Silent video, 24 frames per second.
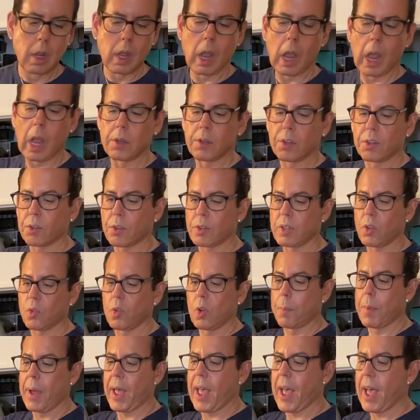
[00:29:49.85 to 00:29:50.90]
I'm just gonna do it
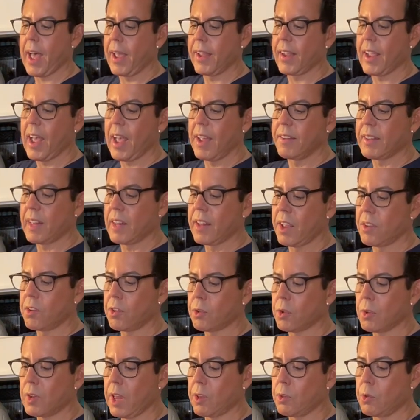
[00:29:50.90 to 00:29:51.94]
by eye guys and I'm just
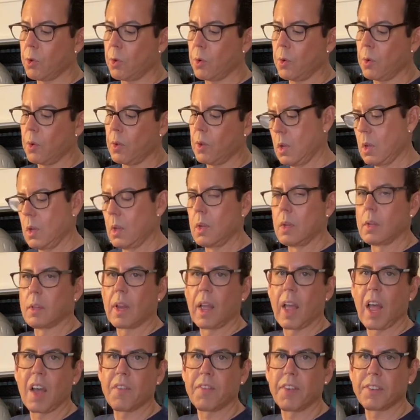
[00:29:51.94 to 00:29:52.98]
gonna do
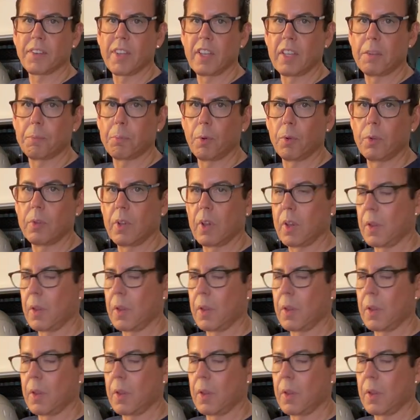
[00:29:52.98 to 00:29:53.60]
half a teaspoon.